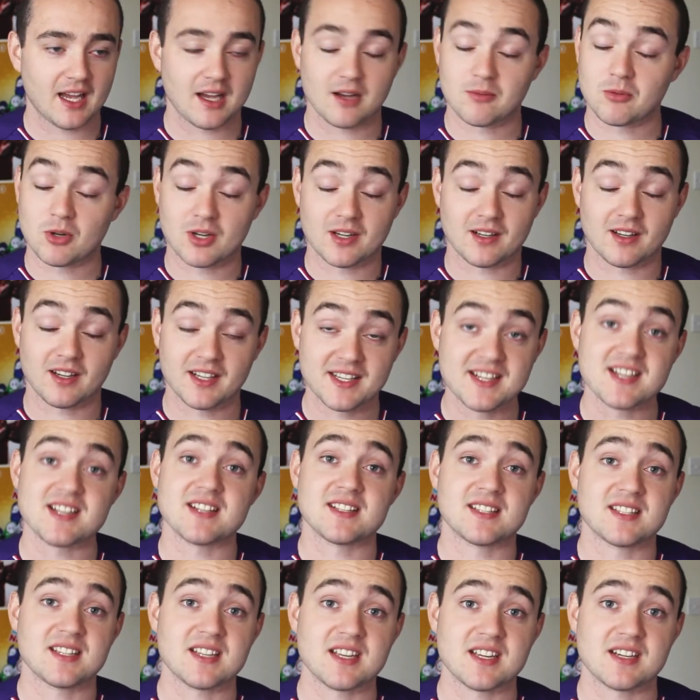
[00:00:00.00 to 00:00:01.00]
well, I didn't
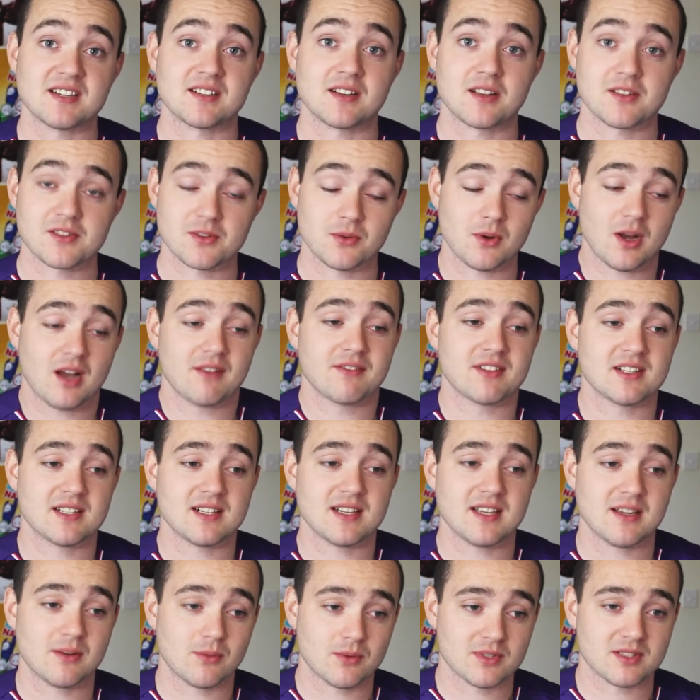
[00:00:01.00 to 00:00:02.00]
see it. So
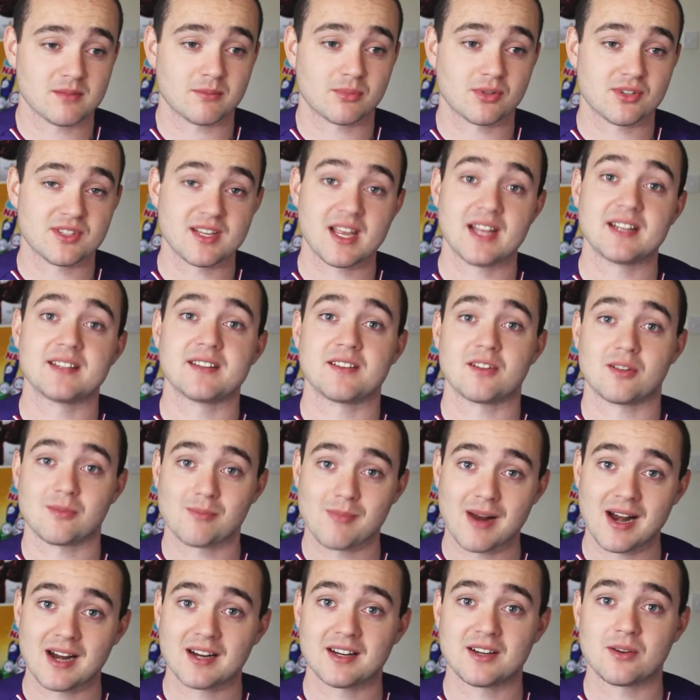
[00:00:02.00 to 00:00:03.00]
obviously it wasn't presented or
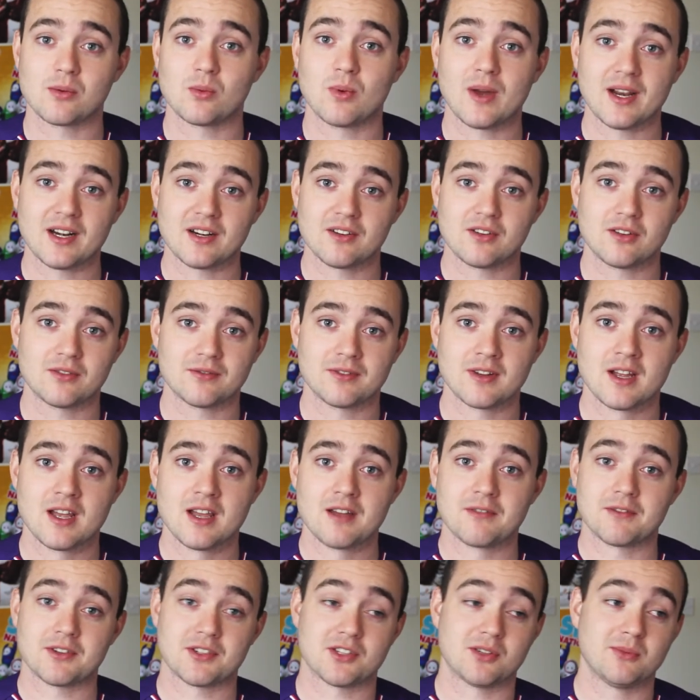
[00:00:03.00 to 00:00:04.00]
marketed well enough
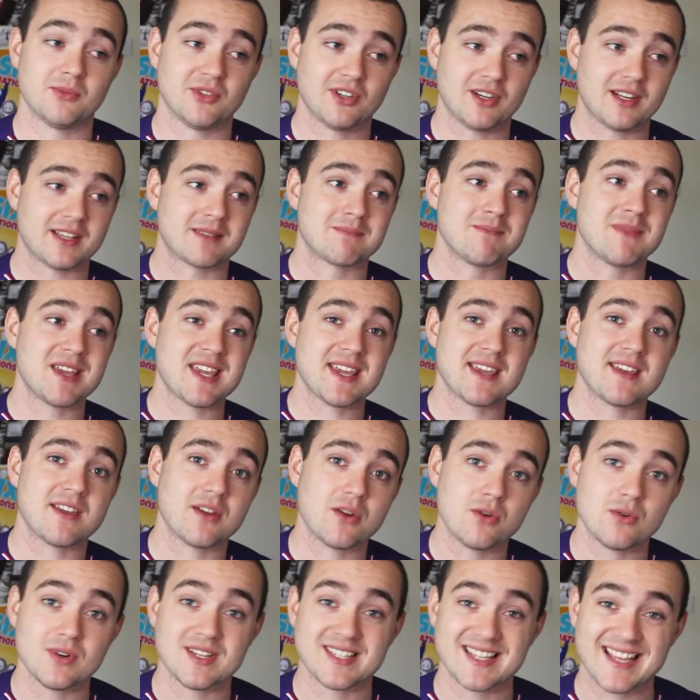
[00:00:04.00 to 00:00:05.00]
for someone like me
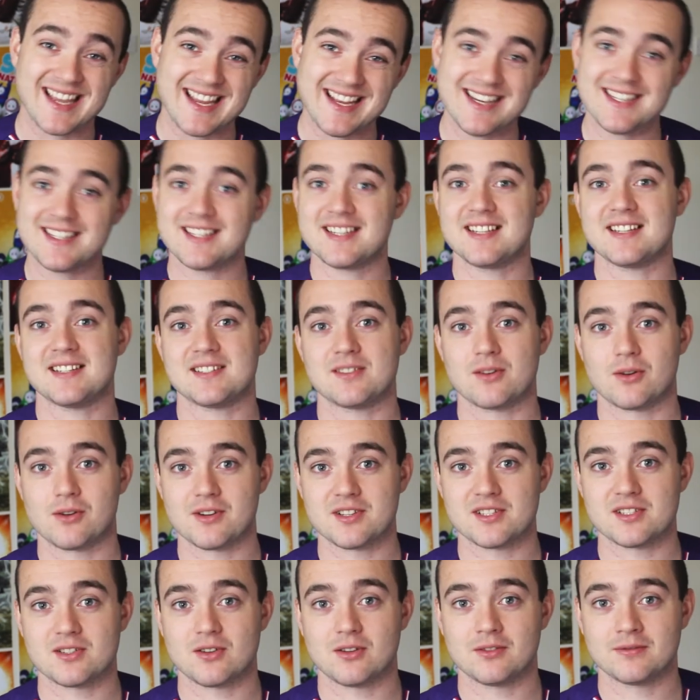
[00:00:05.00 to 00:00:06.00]
who is into this sort of
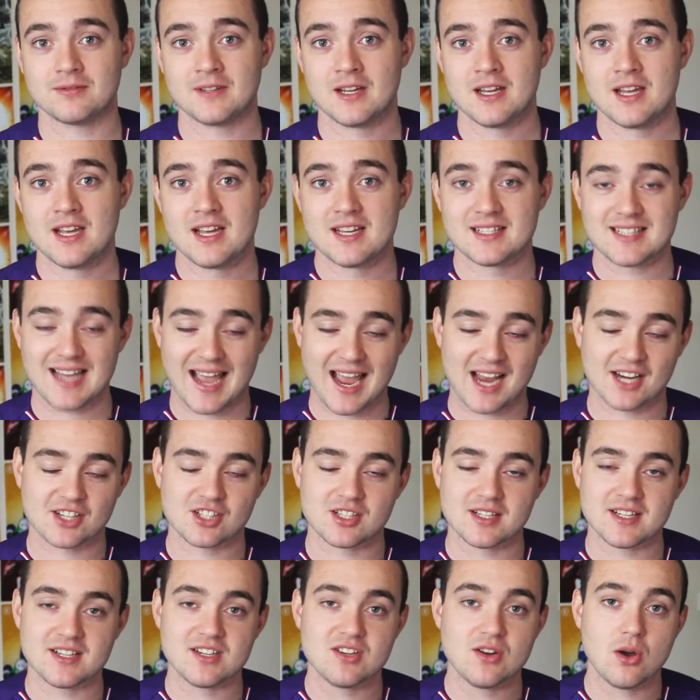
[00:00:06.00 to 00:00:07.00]
stuff to
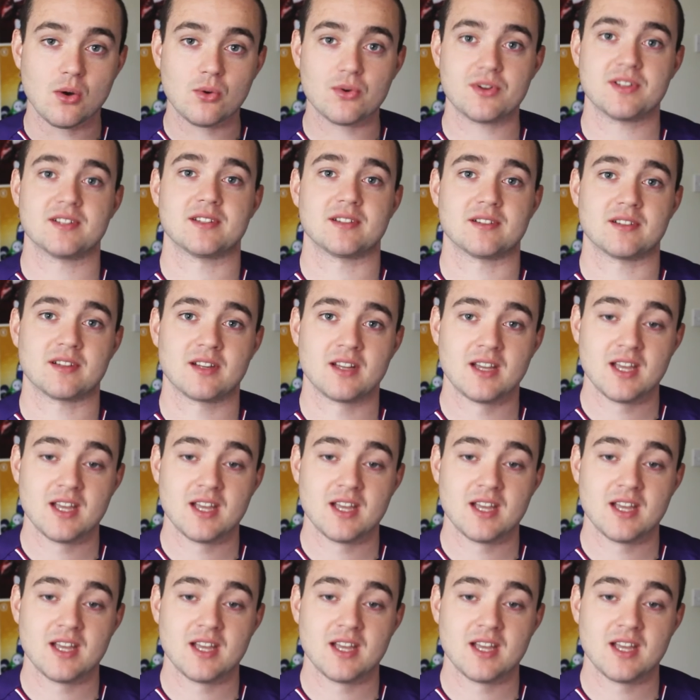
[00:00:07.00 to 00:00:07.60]
actually notice it.